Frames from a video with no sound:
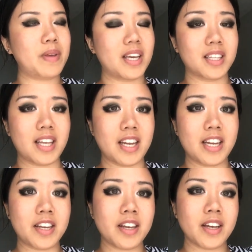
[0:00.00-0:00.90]
be
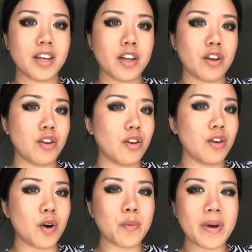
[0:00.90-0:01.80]
elated
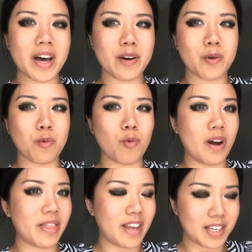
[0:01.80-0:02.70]
no matter
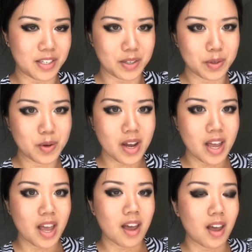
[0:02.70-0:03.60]
what they do,
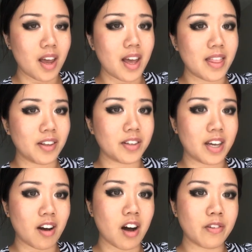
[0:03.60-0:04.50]
and they'll
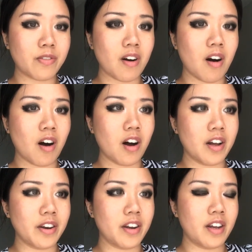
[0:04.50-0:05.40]
get off
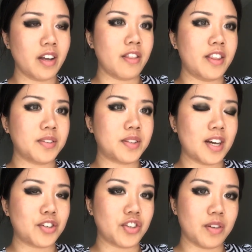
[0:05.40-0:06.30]
on the
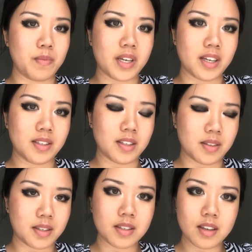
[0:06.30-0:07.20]
session because
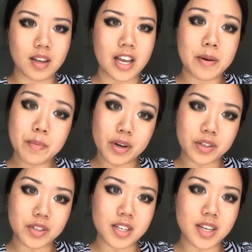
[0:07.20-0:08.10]
it's in
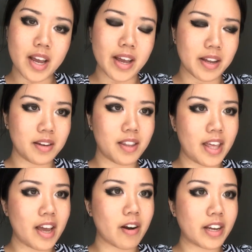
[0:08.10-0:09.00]
person and
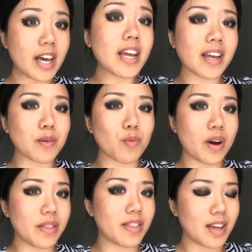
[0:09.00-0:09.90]
they are getting
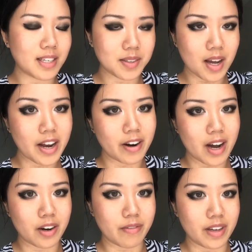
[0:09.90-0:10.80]
what they desire
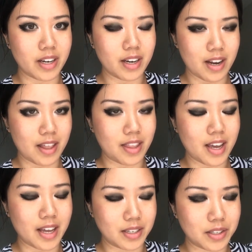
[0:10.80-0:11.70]
out of it at
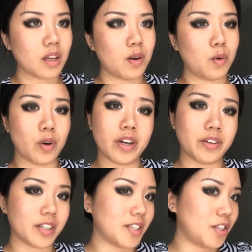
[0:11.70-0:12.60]
the end, or
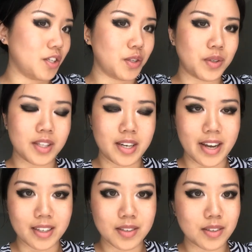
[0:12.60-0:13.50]
it'll continue to the
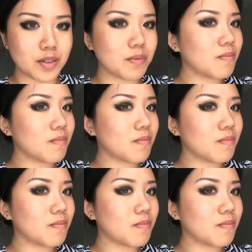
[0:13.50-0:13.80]
next,